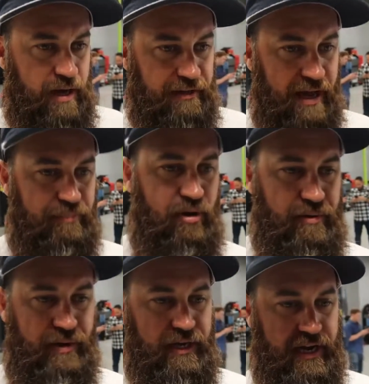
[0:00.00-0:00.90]
at that
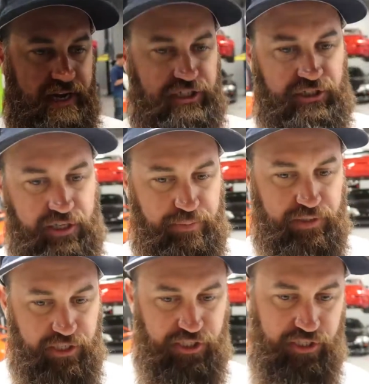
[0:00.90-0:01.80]
point we can actually
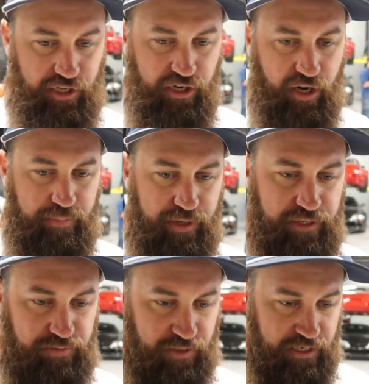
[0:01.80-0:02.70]
position the carpet
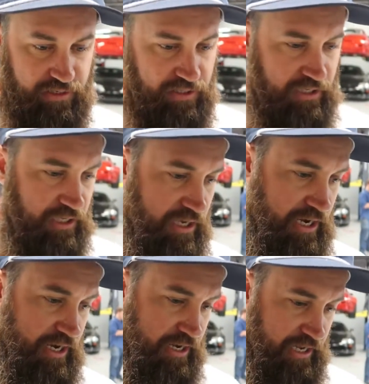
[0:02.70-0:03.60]
as well
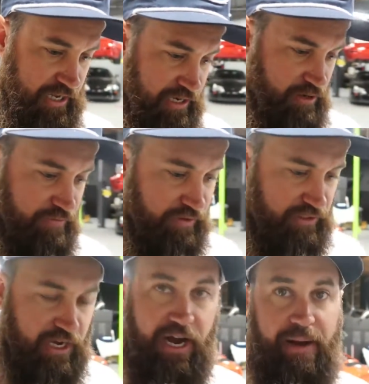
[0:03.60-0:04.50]
in over
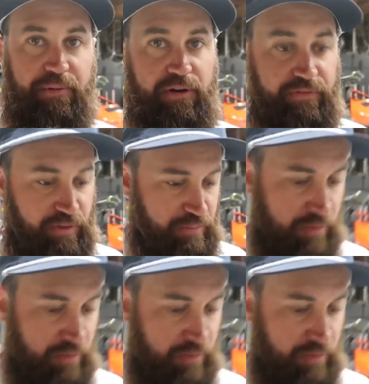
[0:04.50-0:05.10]
top of